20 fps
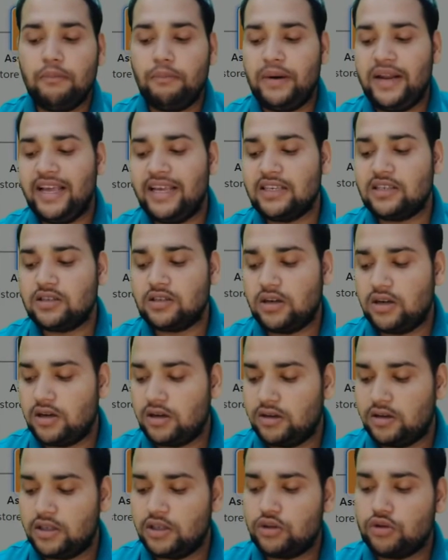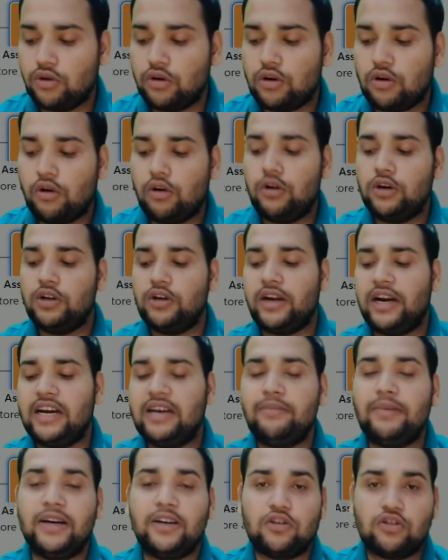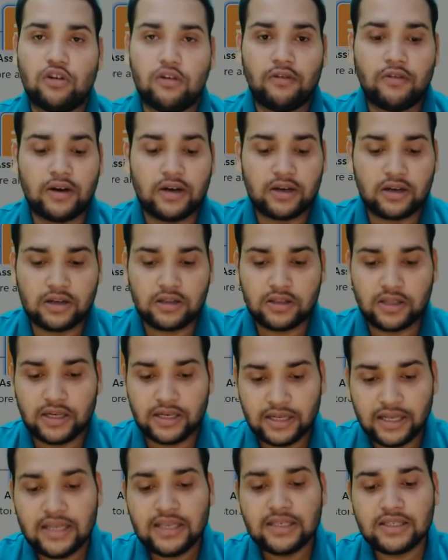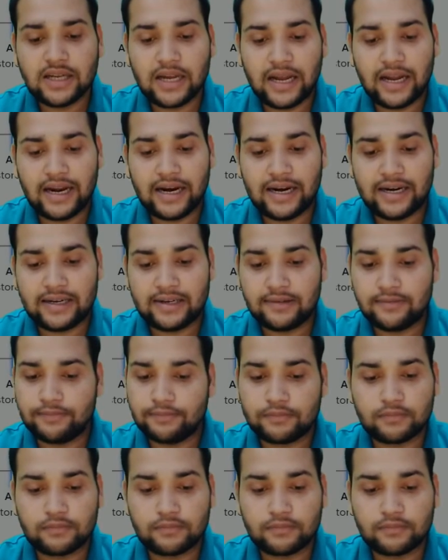place store all your elements over the list, and